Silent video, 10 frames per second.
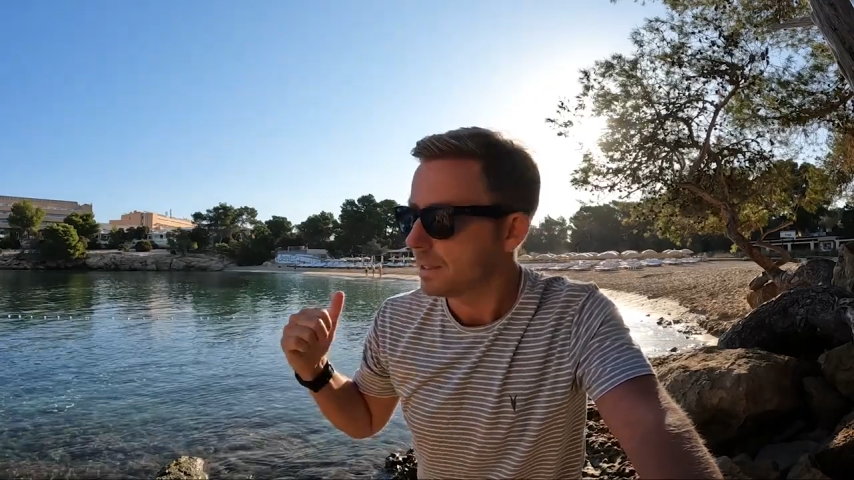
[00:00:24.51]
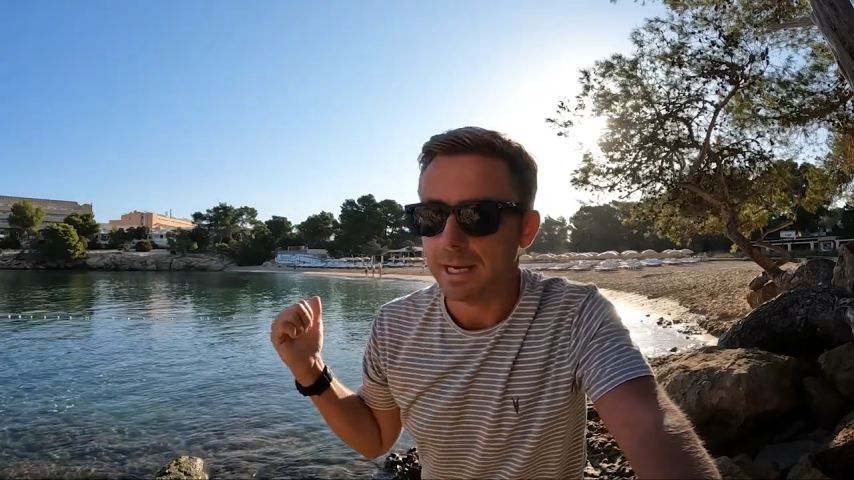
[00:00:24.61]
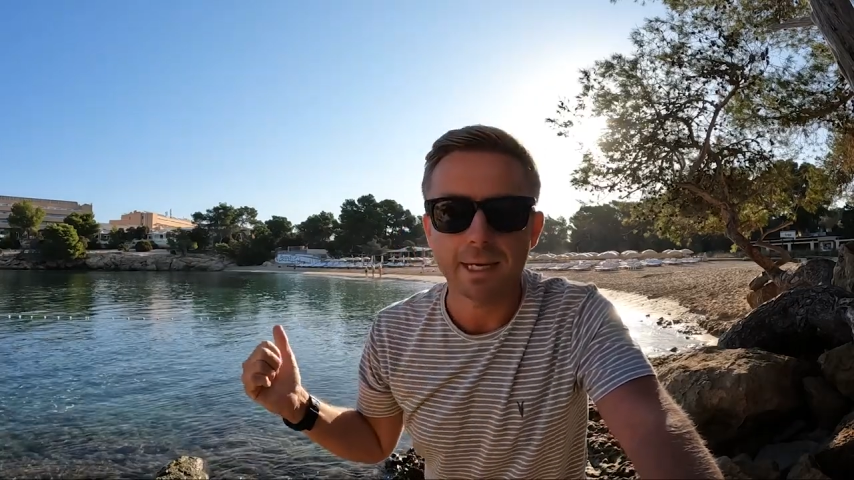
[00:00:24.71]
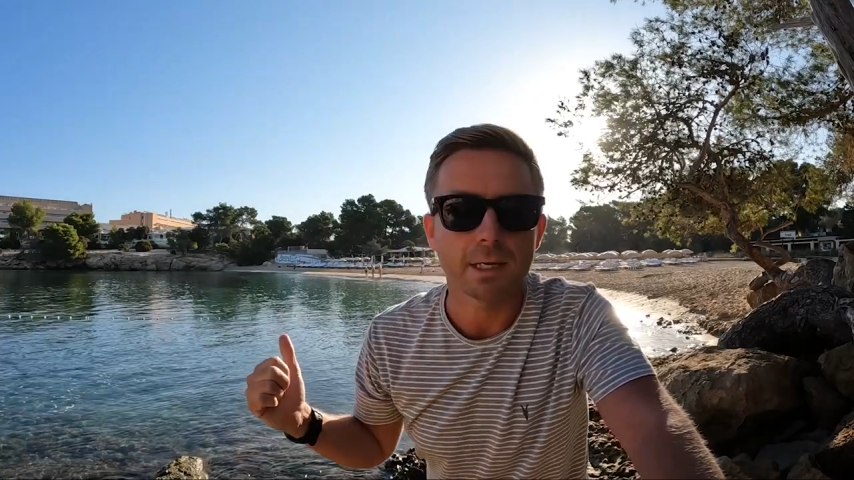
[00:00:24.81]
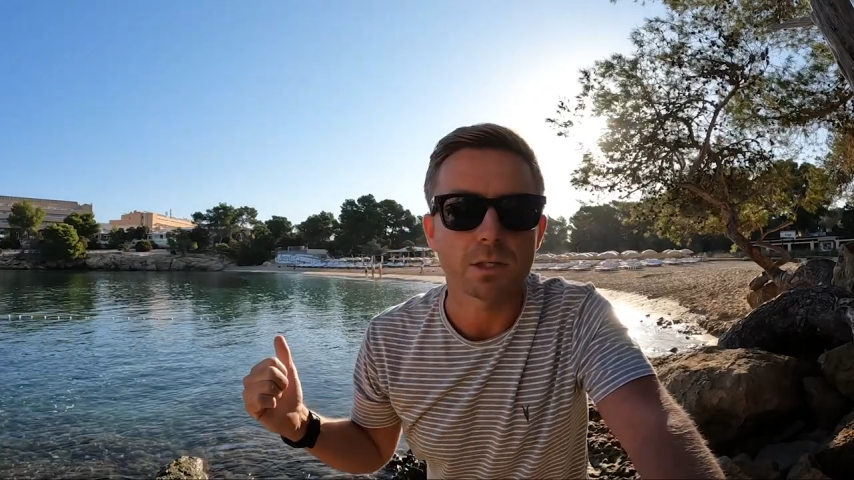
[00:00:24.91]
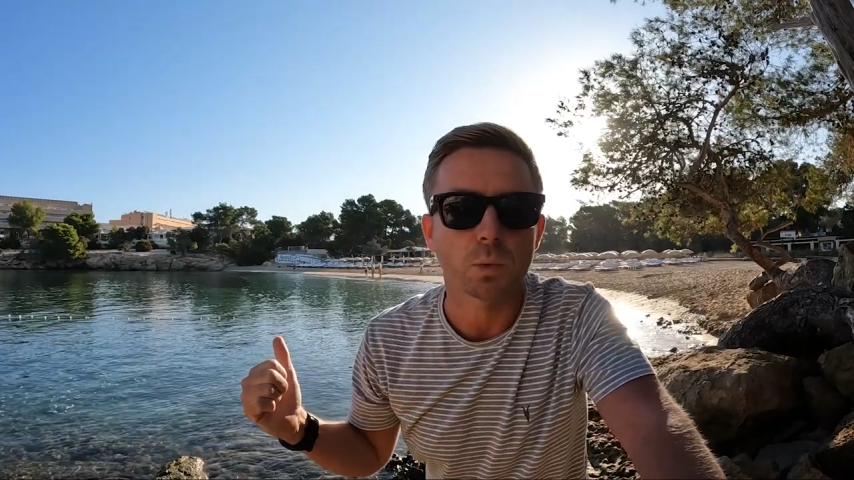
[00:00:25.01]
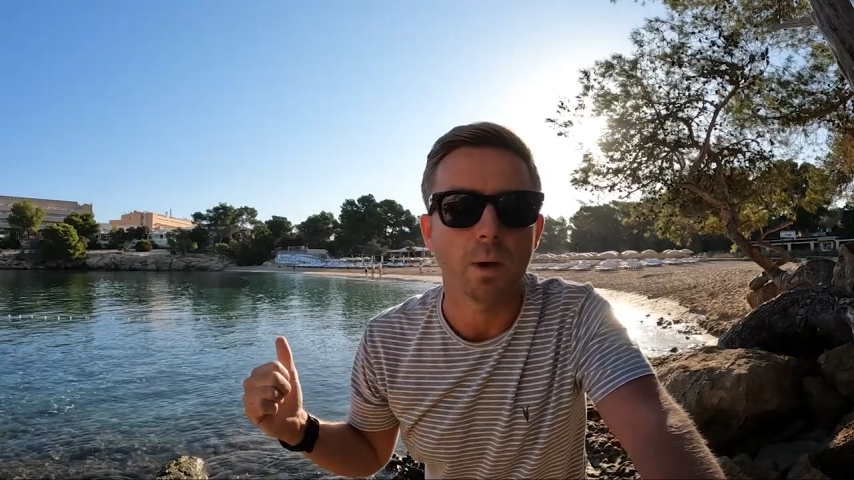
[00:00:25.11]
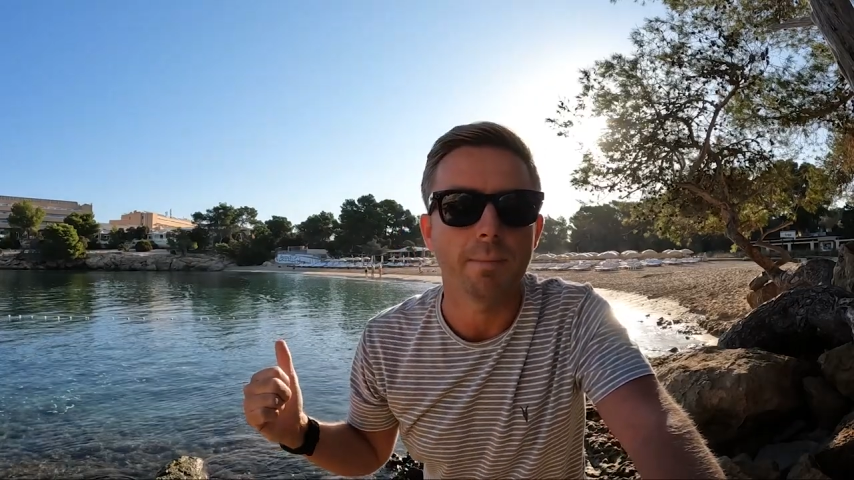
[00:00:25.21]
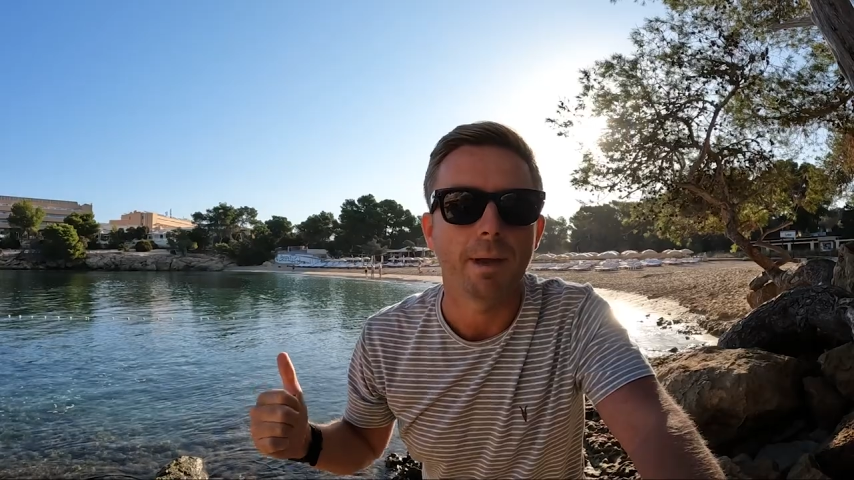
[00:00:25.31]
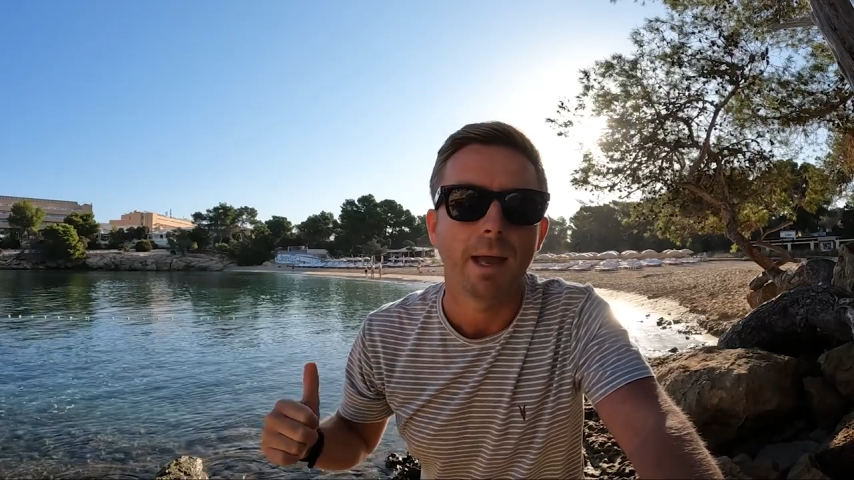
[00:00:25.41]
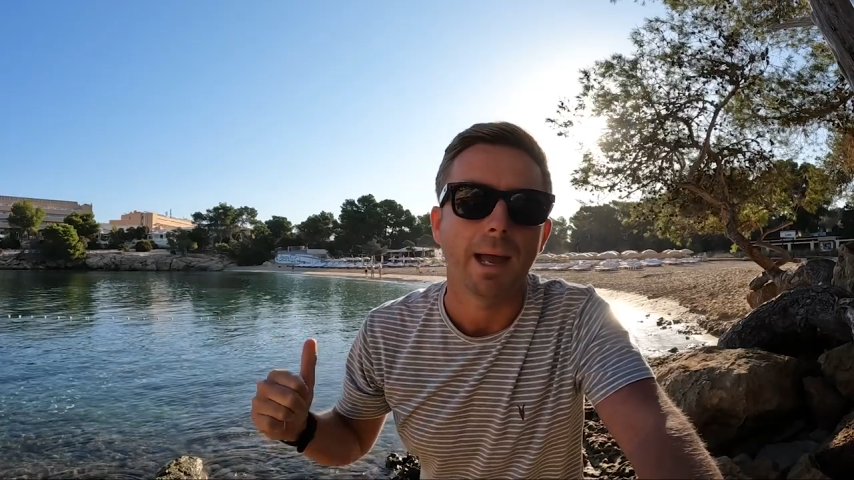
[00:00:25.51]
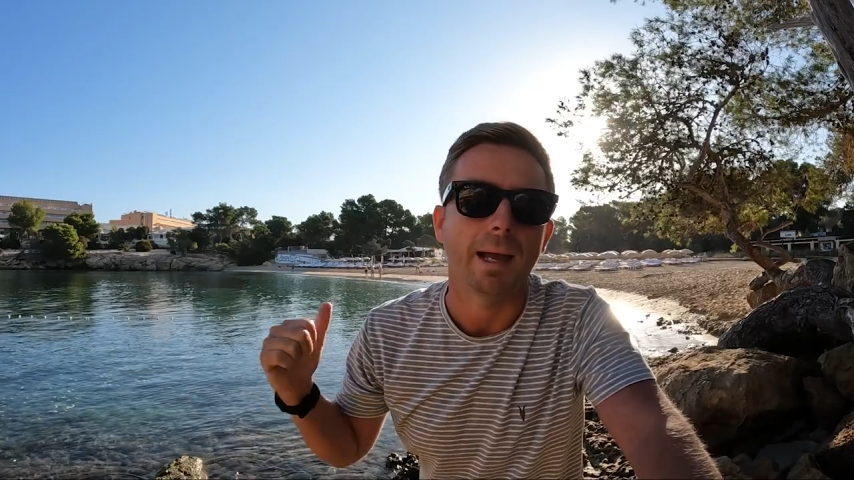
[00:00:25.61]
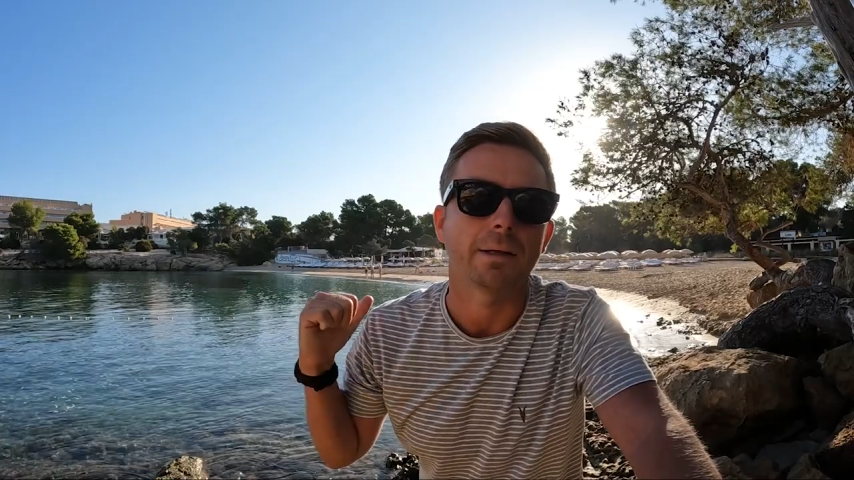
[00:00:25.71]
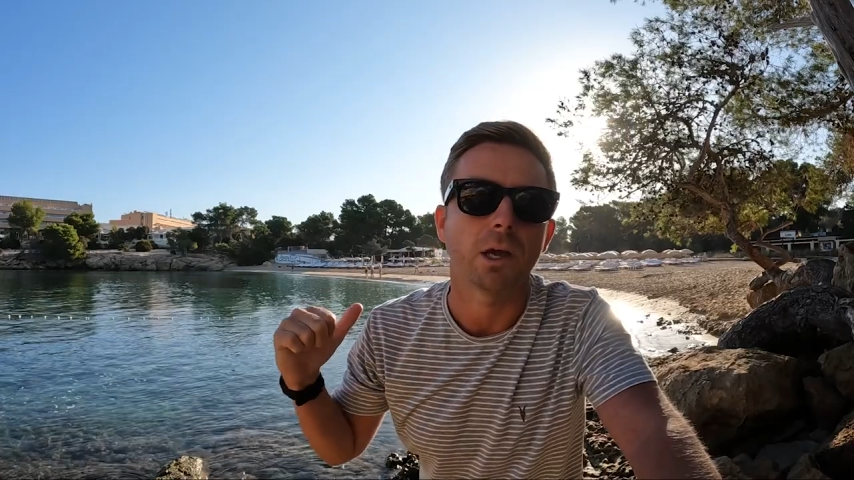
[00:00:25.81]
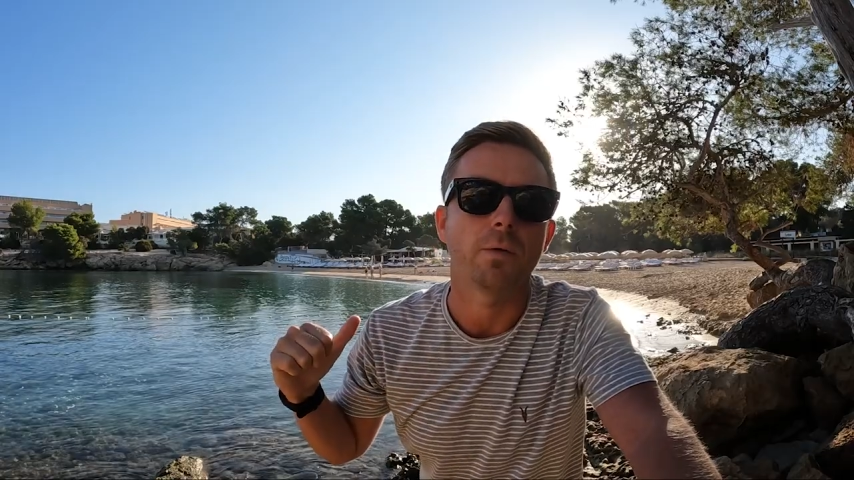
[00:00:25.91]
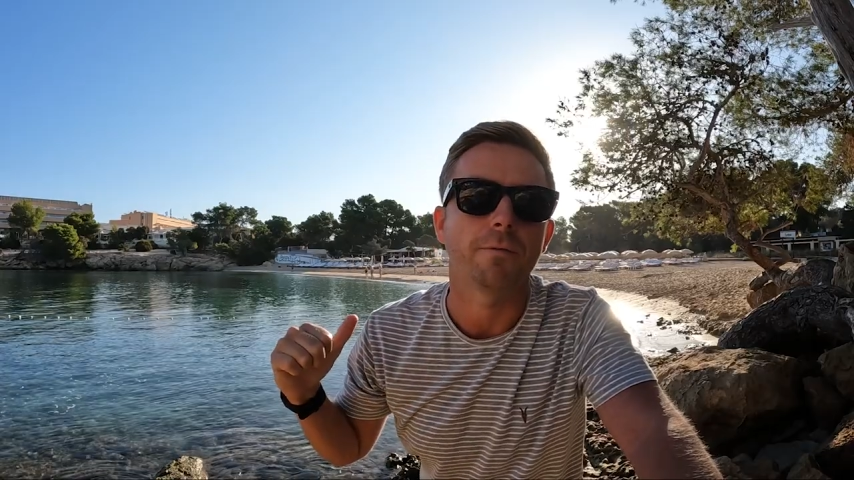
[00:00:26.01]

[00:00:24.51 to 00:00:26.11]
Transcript: taking a swim and going